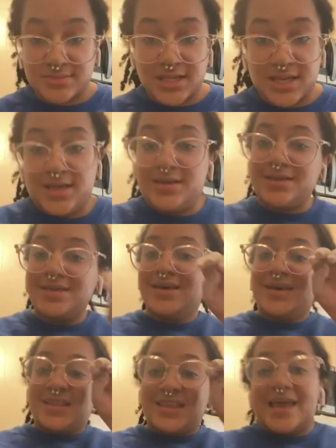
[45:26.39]
they
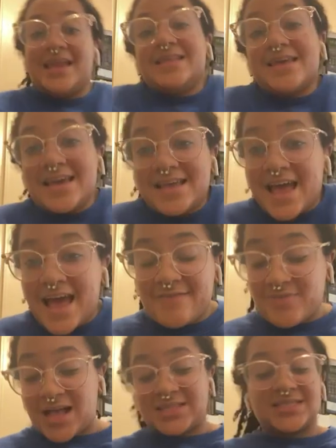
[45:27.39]
didn't
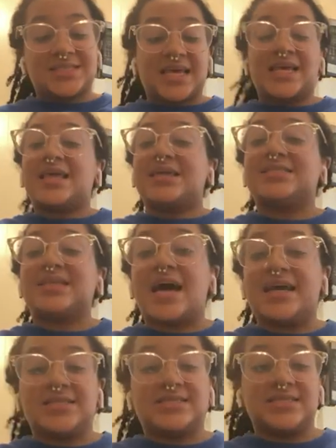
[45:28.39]
have, not to say that
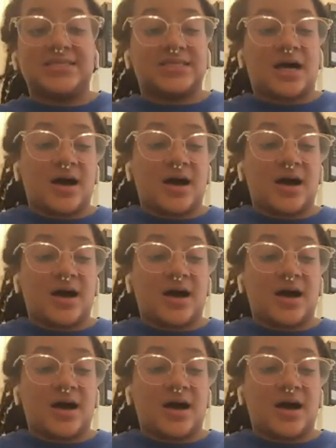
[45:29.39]
science is